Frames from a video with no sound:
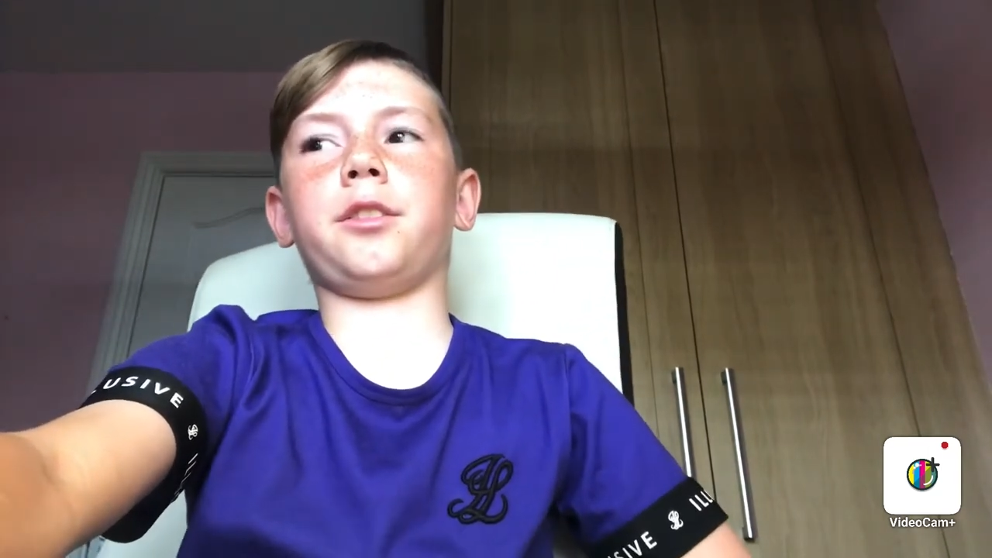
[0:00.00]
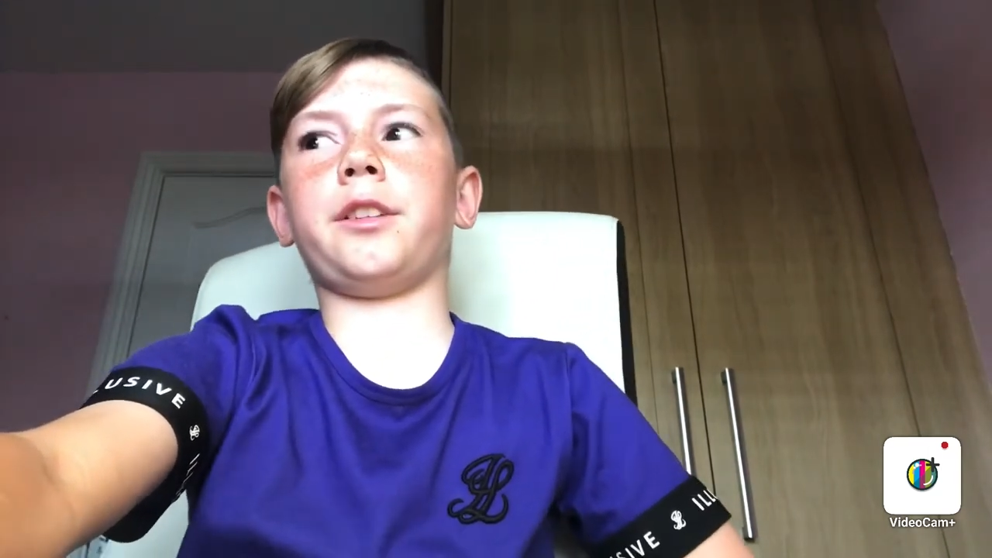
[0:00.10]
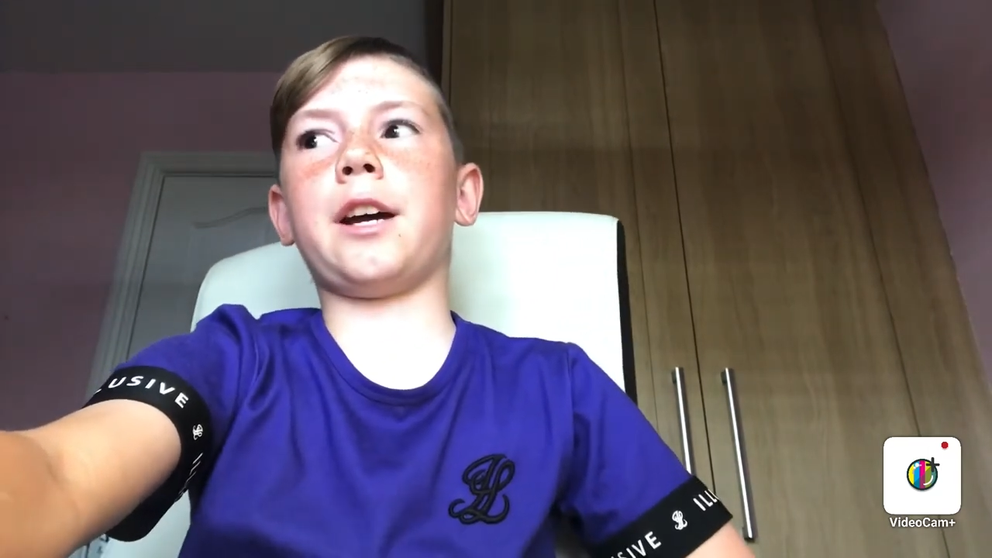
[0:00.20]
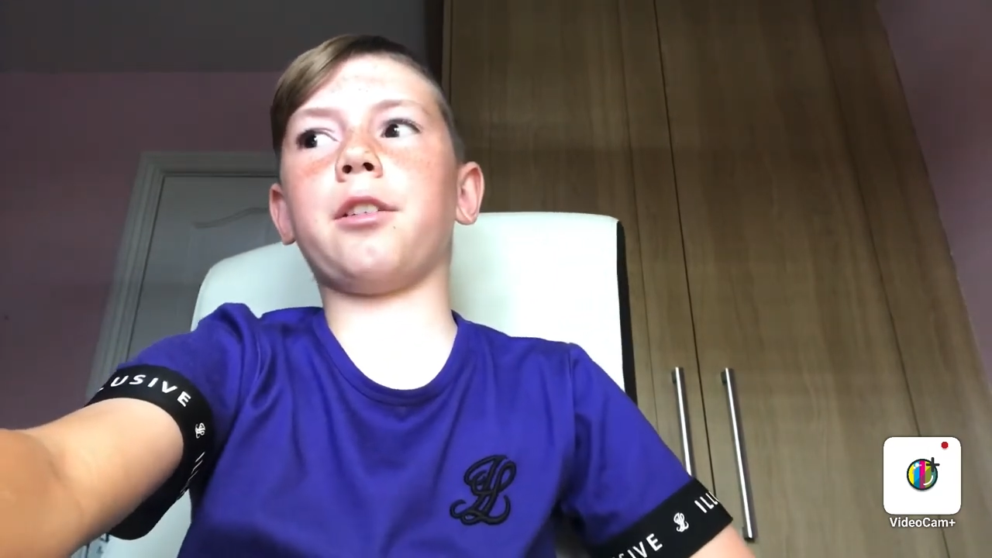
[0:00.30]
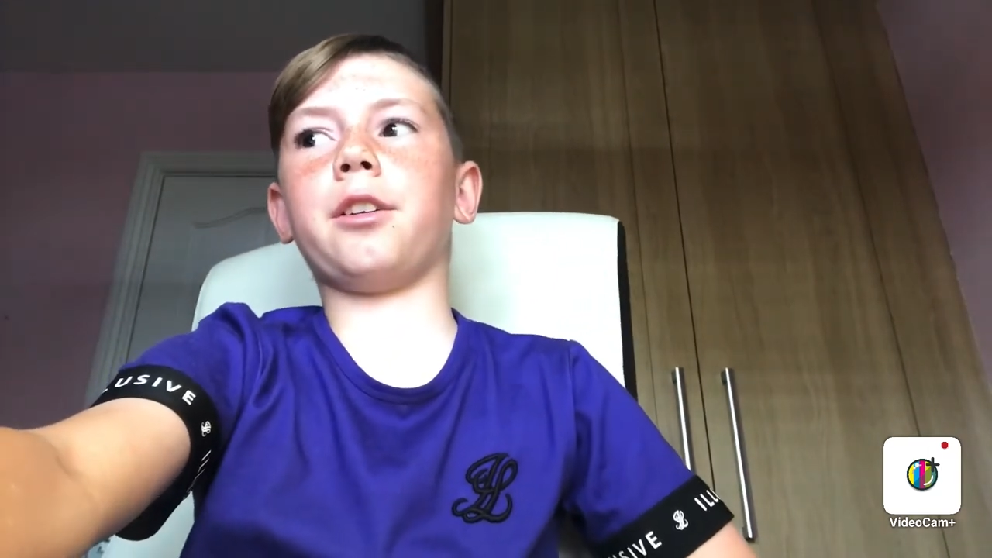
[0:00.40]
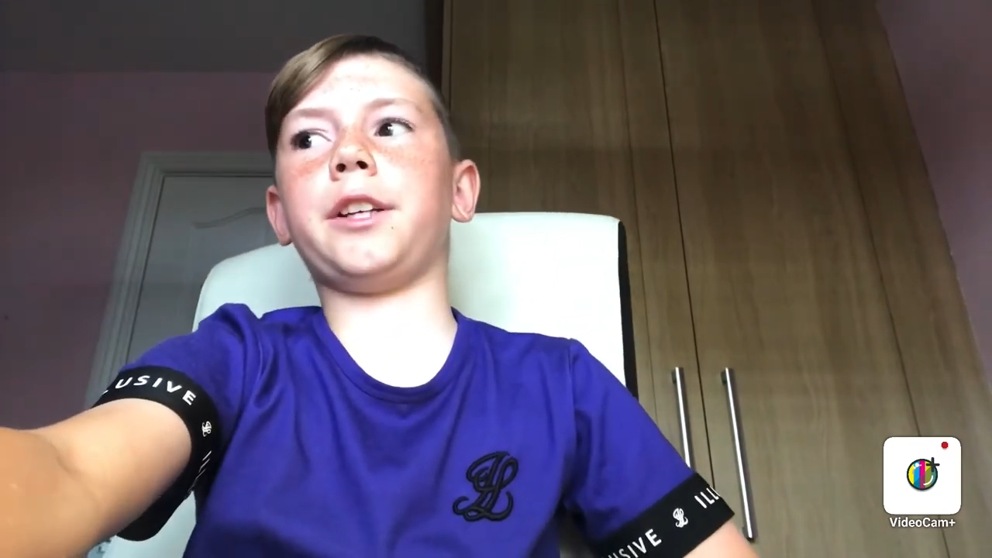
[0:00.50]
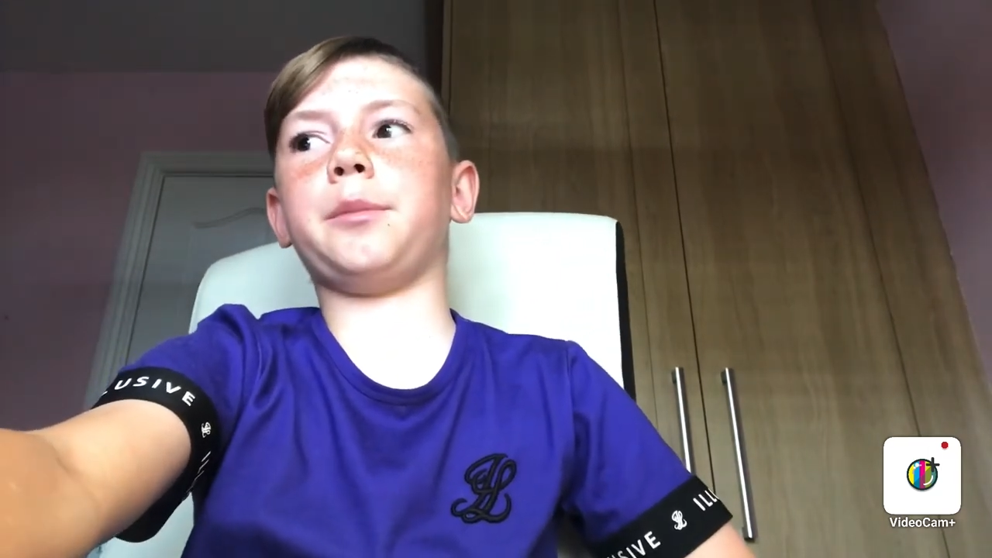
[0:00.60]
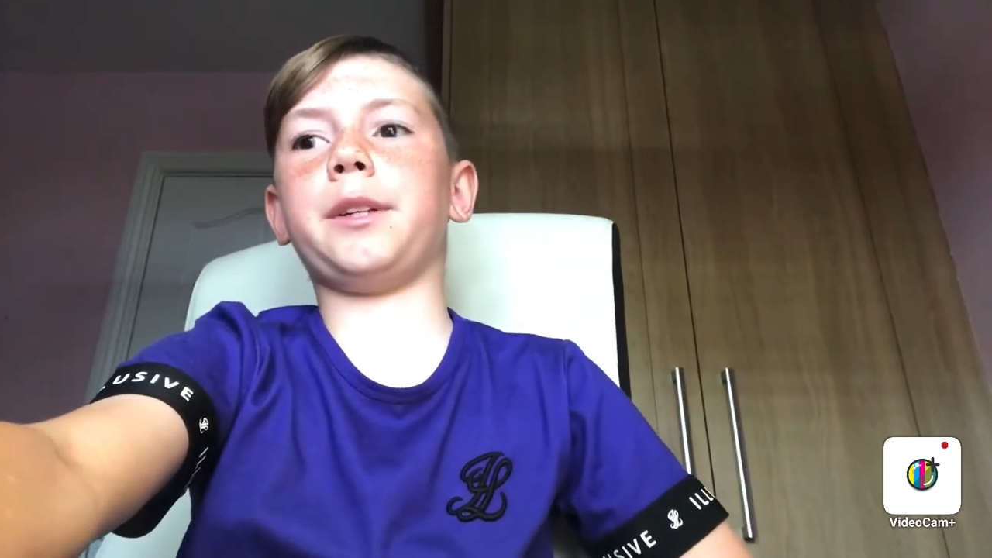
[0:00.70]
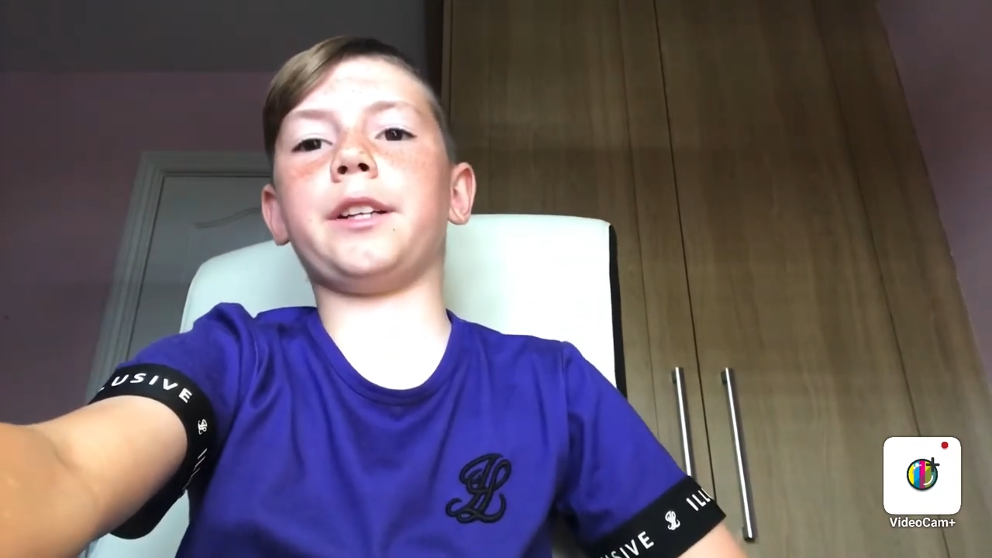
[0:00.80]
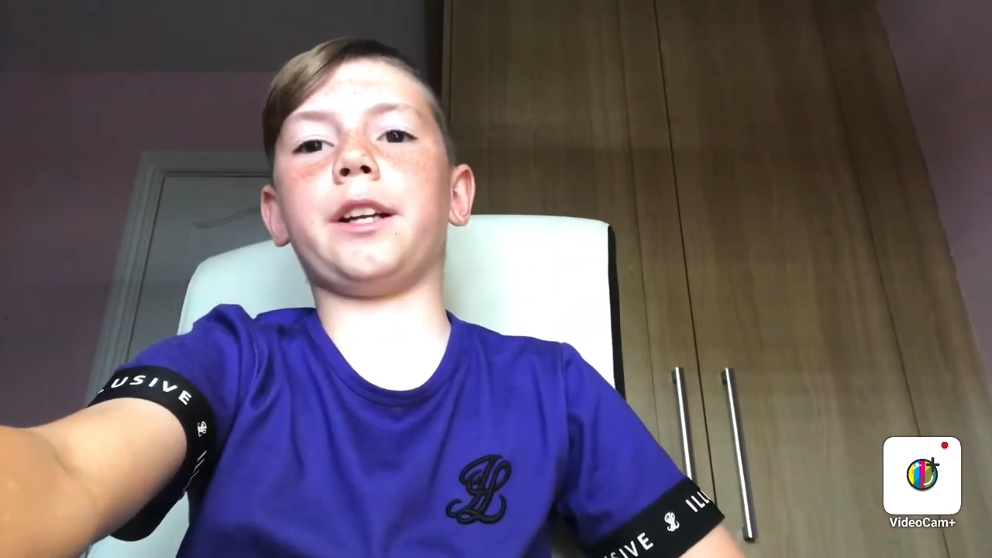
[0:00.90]
How long? He's
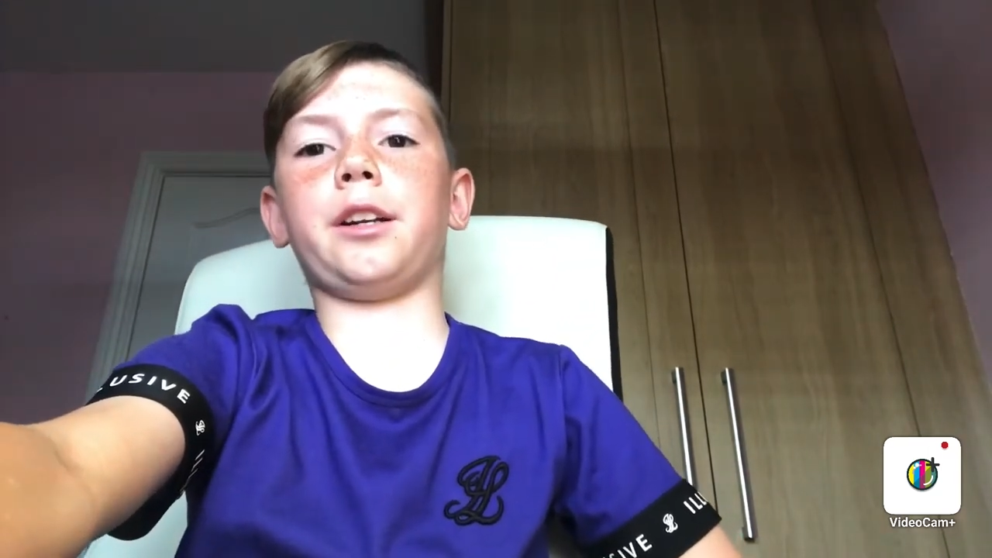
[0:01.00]
been there a